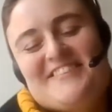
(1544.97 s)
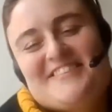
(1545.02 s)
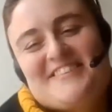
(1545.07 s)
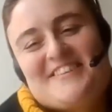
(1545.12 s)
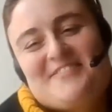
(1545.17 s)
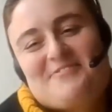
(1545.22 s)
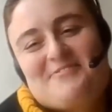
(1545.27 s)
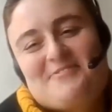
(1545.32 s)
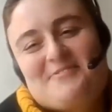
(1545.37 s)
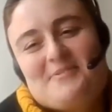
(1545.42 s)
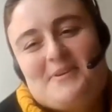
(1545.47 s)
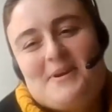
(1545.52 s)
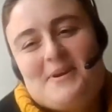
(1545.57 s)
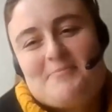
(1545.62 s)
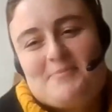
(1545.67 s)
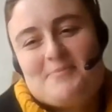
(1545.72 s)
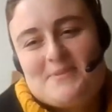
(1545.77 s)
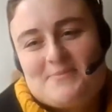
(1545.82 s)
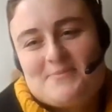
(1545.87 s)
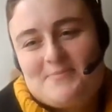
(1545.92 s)
going to say, from
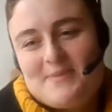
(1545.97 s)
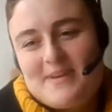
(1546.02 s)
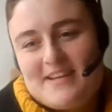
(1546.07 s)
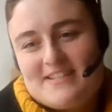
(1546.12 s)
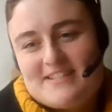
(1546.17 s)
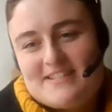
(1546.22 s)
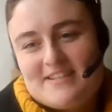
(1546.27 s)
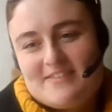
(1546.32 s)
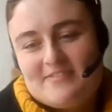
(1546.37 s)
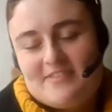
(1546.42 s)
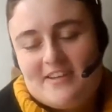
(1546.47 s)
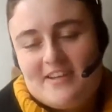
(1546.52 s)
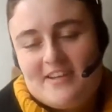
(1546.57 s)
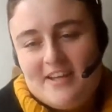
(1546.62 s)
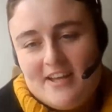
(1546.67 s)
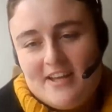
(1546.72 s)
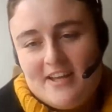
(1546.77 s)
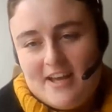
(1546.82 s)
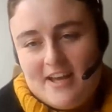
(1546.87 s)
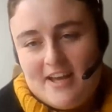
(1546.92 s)
our perspective,
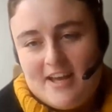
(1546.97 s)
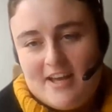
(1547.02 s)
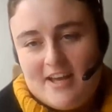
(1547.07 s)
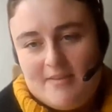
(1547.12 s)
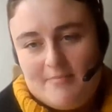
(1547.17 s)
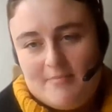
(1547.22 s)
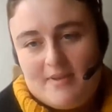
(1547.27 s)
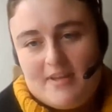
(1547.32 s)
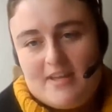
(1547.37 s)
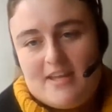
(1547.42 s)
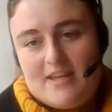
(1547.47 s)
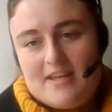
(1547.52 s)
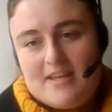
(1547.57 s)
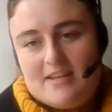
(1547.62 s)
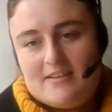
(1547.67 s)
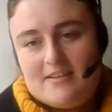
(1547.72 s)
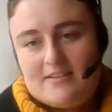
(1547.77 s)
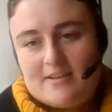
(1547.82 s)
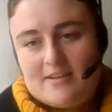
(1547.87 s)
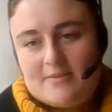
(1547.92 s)
um,
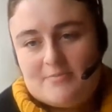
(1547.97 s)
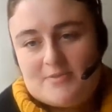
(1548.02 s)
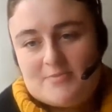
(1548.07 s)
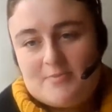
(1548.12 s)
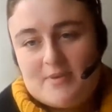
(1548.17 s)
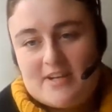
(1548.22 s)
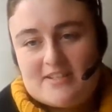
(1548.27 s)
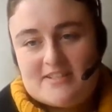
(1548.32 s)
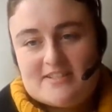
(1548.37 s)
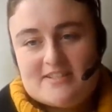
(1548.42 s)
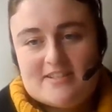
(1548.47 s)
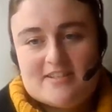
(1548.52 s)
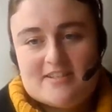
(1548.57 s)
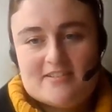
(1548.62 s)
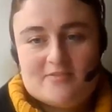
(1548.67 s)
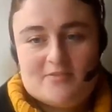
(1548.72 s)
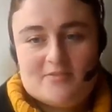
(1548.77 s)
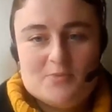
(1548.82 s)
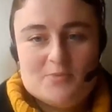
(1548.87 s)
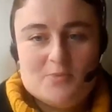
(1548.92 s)
it comes back
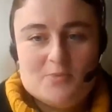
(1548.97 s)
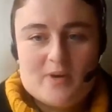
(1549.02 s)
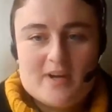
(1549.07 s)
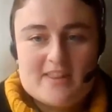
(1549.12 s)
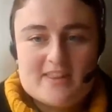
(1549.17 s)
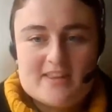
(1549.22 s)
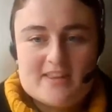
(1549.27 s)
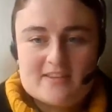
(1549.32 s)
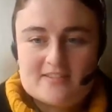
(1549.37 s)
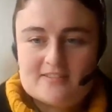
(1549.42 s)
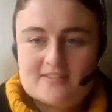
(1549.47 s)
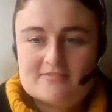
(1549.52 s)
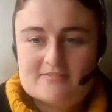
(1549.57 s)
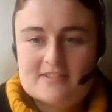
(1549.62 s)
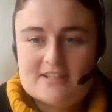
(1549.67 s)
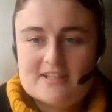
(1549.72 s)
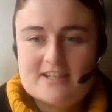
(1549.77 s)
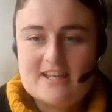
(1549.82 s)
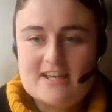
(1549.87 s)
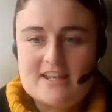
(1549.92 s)
to weather
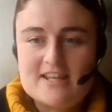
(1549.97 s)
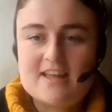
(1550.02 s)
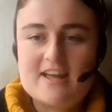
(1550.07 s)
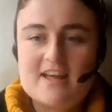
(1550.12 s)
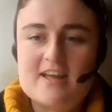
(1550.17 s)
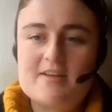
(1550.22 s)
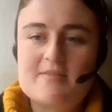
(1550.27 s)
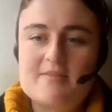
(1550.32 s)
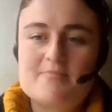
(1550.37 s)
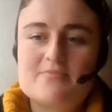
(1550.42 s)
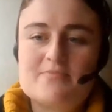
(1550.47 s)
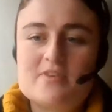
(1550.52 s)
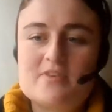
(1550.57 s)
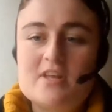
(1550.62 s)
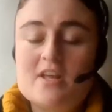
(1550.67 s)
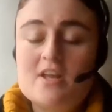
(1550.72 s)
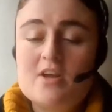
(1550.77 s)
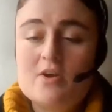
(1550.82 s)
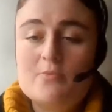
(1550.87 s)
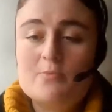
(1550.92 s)
really. Um,
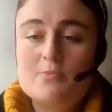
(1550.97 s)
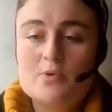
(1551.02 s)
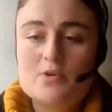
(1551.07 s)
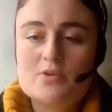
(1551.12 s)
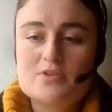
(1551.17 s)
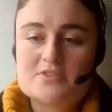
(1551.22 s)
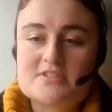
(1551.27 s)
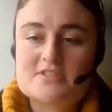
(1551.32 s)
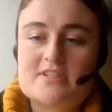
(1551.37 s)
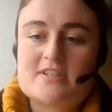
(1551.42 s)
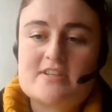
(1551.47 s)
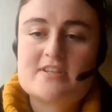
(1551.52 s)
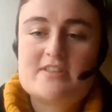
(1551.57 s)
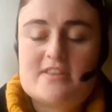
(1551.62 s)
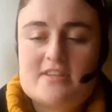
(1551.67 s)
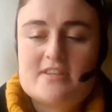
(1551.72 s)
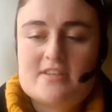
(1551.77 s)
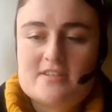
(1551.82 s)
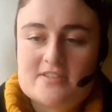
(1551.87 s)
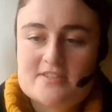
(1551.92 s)
mortar,
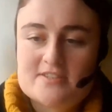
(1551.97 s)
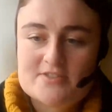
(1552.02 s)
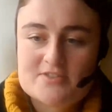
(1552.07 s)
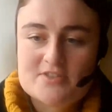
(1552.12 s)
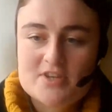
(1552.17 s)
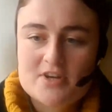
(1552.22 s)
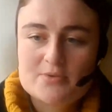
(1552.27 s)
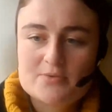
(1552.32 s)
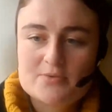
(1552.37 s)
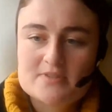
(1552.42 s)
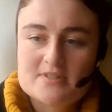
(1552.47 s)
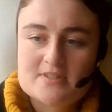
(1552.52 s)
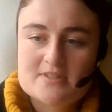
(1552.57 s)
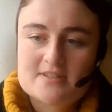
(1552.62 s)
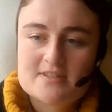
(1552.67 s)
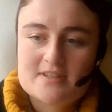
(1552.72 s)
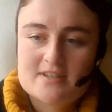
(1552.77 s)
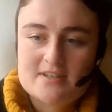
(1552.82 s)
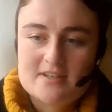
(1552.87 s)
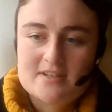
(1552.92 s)
the
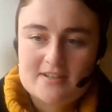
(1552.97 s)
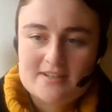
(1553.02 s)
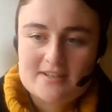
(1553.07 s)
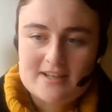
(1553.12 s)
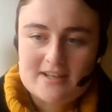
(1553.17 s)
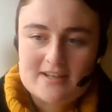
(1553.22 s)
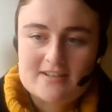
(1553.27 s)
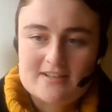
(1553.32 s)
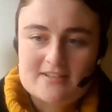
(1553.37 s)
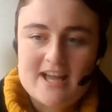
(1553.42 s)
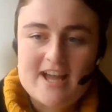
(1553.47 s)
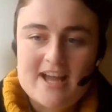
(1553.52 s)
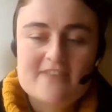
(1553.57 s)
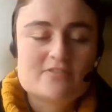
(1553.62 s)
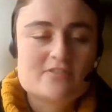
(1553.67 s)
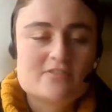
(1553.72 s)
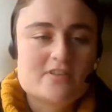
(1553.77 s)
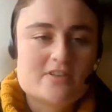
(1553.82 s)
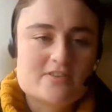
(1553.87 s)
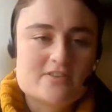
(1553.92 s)
stones
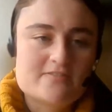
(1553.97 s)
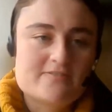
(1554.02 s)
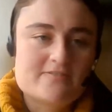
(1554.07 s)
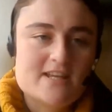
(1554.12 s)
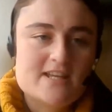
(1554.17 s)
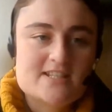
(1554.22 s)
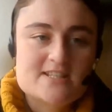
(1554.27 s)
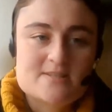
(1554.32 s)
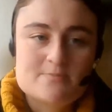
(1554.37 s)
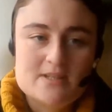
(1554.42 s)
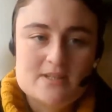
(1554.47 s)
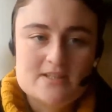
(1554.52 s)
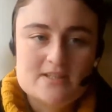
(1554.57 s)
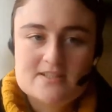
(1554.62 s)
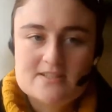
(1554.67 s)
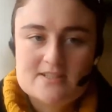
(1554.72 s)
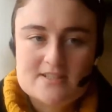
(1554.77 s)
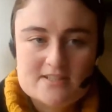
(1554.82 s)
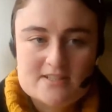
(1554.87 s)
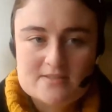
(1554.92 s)
haven't got the
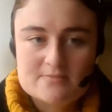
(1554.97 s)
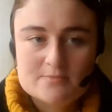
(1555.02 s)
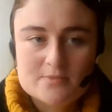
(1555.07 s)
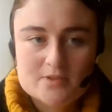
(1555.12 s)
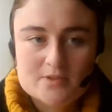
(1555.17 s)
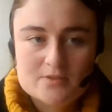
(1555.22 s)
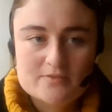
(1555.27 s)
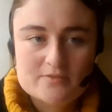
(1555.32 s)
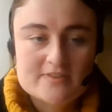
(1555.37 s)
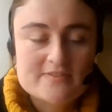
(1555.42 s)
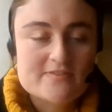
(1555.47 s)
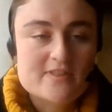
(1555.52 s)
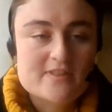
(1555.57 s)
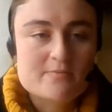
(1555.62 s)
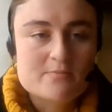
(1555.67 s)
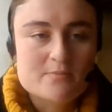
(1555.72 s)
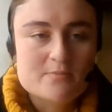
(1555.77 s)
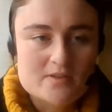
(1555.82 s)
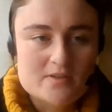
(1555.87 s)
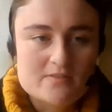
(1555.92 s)
flexibility to move. If
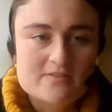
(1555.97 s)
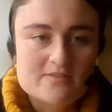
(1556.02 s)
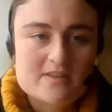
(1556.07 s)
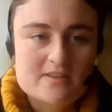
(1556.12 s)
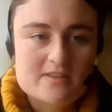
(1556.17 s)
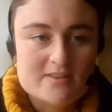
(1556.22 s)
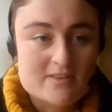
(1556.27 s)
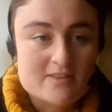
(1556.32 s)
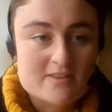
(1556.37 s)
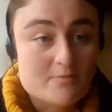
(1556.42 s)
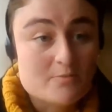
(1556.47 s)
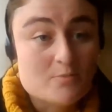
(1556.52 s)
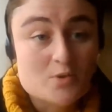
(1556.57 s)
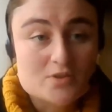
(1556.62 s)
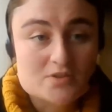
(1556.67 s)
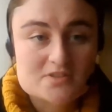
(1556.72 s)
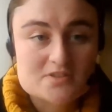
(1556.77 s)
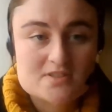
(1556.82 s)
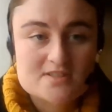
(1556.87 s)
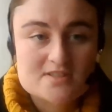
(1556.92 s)
they move, then the
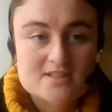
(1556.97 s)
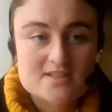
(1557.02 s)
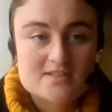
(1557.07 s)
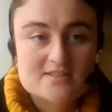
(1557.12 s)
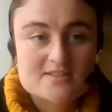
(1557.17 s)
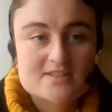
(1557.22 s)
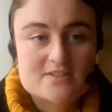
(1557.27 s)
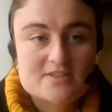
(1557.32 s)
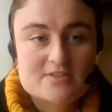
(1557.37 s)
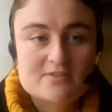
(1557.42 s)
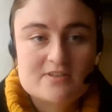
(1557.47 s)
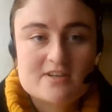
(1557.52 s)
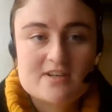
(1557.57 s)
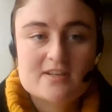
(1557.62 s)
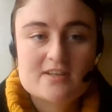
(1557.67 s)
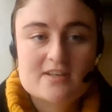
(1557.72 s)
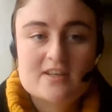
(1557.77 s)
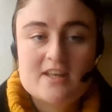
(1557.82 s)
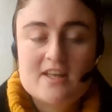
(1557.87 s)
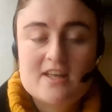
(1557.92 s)
mortar starts to
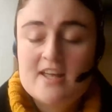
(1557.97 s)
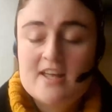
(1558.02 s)
crack.